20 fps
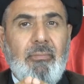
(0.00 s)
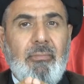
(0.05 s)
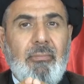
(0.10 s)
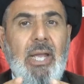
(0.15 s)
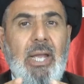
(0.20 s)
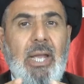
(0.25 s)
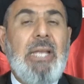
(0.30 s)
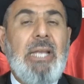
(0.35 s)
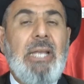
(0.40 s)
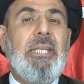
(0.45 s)

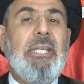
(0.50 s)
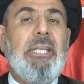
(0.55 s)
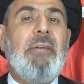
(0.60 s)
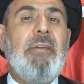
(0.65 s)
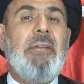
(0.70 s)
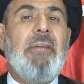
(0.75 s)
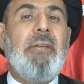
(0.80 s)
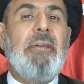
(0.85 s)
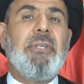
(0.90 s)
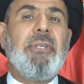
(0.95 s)
I'll give you
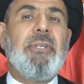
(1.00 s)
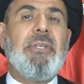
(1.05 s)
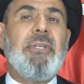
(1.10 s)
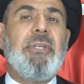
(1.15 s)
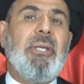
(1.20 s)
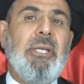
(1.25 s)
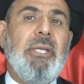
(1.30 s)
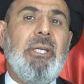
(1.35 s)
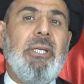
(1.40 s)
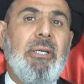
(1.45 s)
this
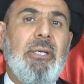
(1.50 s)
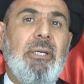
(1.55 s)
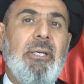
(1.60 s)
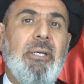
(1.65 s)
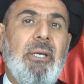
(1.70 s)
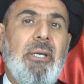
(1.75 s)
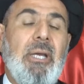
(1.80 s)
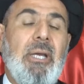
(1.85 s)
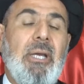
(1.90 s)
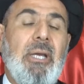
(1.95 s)
money,
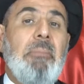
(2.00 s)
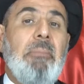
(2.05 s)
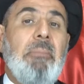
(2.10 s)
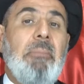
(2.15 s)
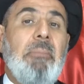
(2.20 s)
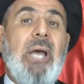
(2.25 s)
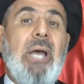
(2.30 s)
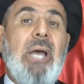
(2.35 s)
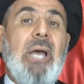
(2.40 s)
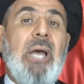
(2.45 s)
but
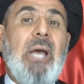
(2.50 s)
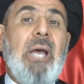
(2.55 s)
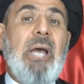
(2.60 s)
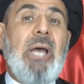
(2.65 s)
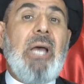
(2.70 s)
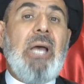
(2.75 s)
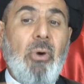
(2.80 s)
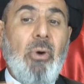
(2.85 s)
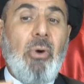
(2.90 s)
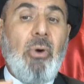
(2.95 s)
I
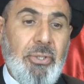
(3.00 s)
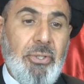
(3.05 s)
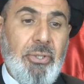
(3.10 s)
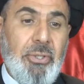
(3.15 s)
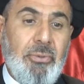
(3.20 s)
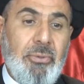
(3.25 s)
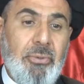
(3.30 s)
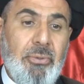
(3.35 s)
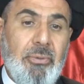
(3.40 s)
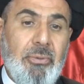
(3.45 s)
want you
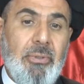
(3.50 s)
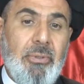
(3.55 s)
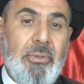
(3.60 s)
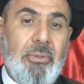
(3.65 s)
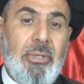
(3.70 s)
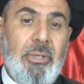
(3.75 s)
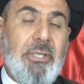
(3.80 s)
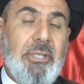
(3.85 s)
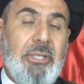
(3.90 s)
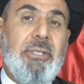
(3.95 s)

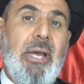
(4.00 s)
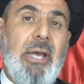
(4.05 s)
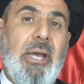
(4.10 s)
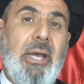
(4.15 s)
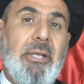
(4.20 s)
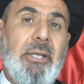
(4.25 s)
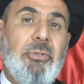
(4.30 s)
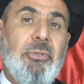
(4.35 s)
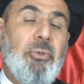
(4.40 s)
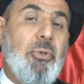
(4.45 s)

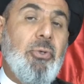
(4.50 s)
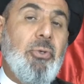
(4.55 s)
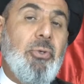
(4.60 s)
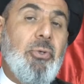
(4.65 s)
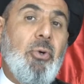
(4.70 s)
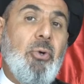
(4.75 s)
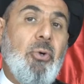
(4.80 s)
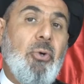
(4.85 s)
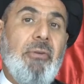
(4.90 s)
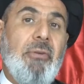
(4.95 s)
instead to go
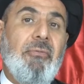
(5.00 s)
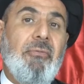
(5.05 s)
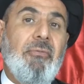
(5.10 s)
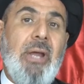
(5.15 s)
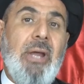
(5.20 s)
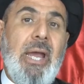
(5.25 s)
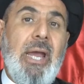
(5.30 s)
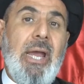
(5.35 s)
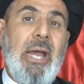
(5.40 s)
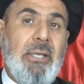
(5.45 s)
to the
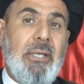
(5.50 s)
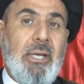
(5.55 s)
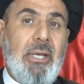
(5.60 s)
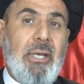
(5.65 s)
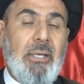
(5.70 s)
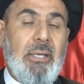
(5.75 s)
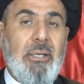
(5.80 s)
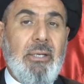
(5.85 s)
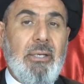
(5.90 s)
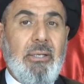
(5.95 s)
Friday
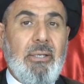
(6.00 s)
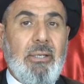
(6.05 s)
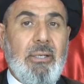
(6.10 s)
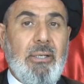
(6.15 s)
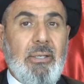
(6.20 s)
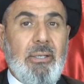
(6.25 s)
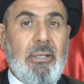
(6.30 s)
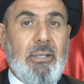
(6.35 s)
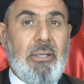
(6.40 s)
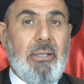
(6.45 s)

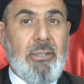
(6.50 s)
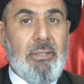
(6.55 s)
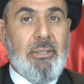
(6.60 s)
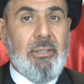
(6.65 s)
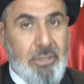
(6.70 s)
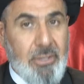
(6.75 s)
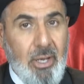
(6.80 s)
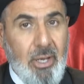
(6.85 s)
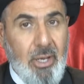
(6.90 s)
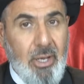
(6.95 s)

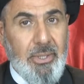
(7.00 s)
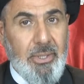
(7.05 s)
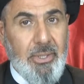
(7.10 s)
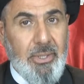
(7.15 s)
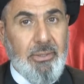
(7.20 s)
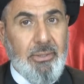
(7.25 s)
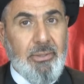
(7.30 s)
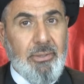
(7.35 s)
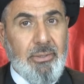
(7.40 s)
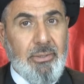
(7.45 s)

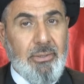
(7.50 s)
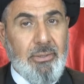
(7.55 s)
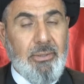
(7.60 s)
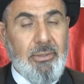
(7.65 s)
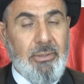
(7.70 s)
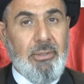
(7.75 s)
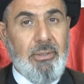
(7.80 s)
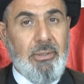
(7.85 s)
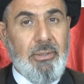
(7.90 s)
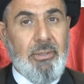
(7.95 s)
sermon
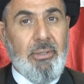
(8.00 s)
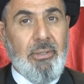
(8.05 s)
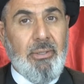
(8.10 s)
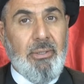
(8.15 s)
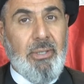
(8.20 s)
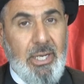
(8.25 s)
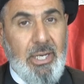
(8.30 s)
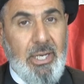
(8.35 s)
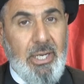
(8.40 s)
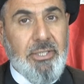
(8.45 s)

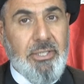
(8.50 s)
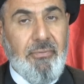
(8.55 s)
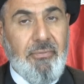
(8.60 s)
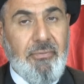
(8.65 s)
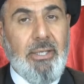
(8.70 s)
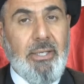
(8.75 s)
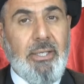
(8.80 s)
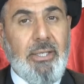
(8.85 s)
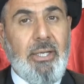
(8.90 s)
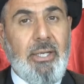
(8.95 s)
next
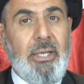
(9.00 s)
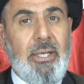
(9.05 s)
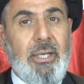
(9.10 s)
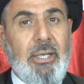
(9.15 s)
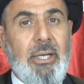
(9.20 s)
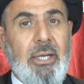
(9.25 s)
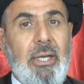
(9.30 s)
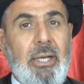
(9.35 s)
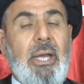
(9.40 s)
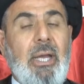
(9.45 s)
Friday
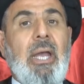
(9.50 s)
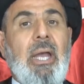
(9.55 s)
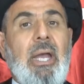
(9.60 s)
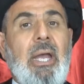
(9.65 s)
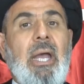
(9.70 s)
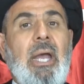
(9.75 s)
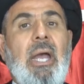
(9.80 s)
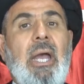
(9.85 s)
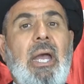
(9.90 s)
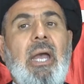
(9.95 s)

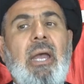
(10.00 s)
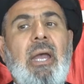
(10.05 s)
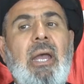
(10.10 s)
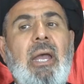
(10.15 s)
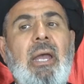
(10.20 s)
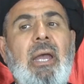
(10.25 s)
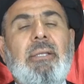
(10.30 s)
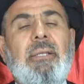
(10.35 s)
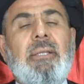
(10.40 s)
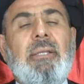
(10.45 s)

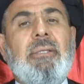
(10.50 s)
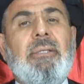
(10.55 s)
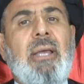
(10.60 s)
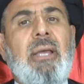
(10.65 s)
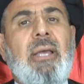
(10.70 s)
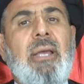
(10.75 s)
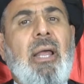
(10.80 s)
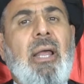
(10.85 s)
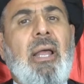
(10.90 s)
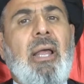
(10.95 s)
and
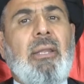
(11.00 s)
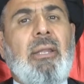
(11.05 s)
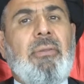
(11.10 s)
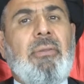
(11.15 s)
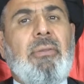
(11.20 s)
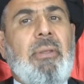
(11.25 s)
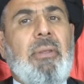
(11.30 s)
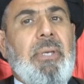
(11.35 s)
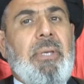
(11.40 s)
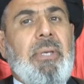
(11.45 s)
tell
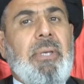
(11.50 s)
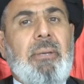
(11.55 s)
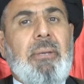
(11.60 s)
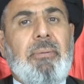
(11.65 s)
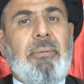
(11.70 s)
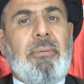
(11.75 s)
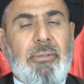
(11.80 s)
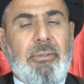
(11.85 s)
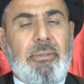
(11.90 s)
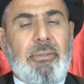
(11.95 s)
the
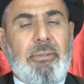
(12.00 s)
people,